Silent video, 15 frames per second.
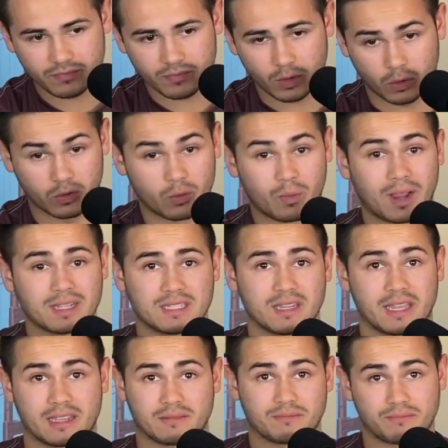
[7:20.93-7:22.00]
the right to,
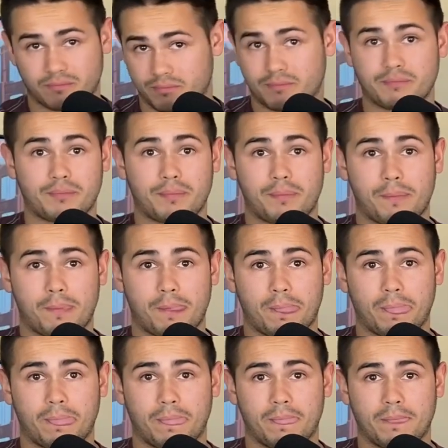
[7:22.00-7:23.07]
like,
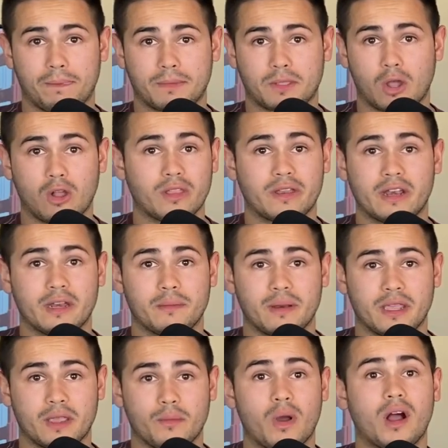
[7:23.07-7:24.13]
call out
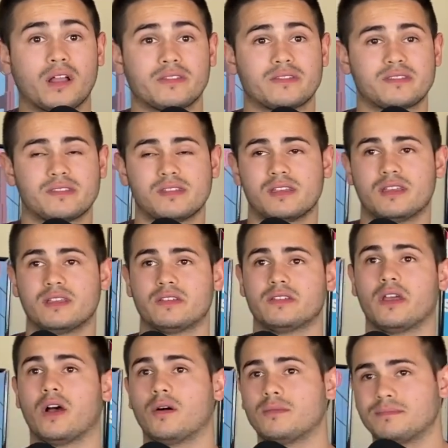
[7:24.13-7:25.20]
anybody he wants?
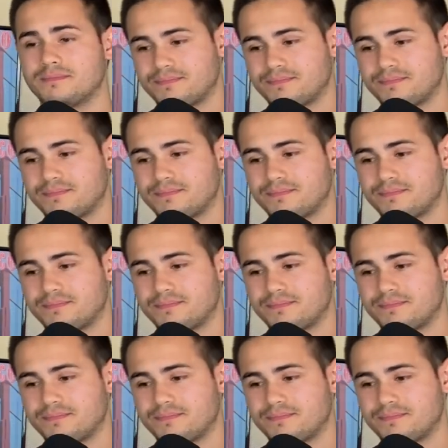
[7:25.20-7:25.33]
So